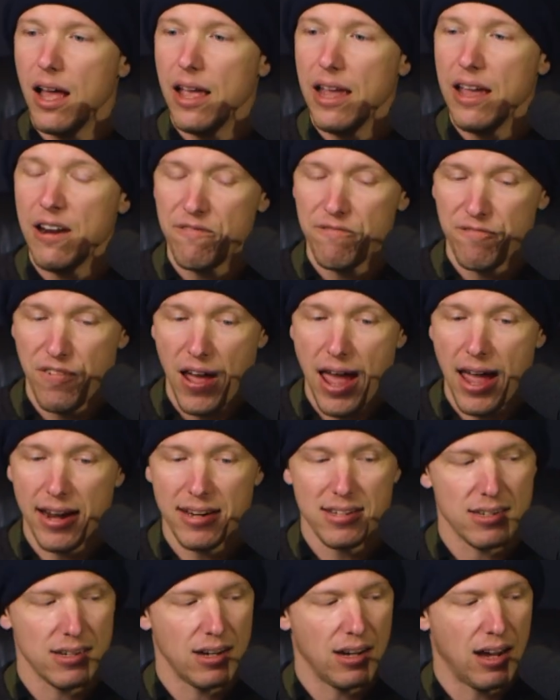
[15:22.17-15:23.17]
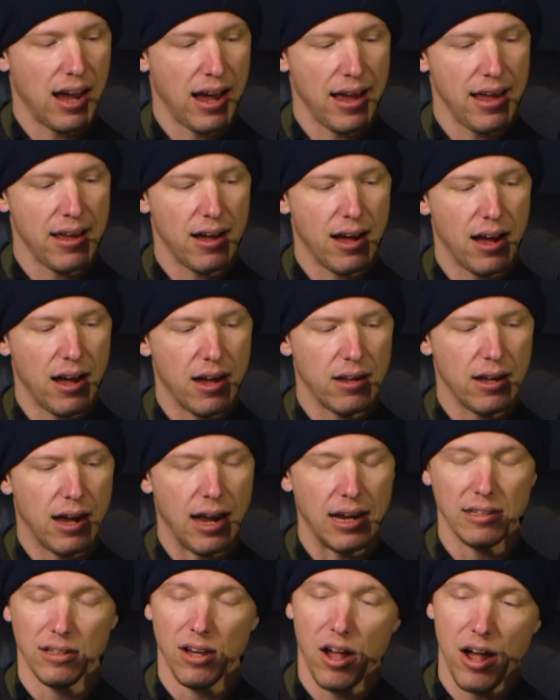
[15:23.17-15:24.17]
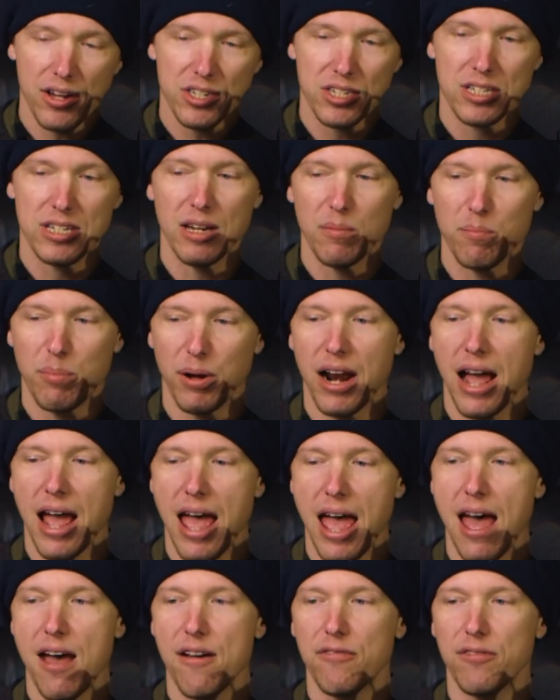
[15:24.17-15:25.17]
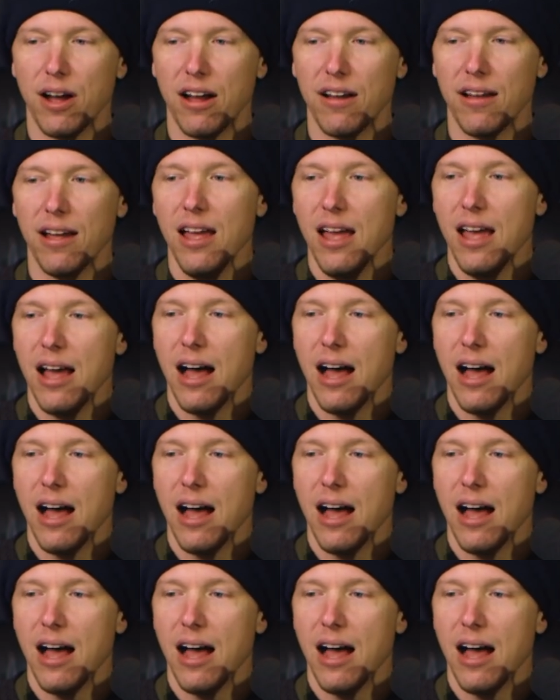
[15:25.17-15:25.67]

In fact, I lost it, but I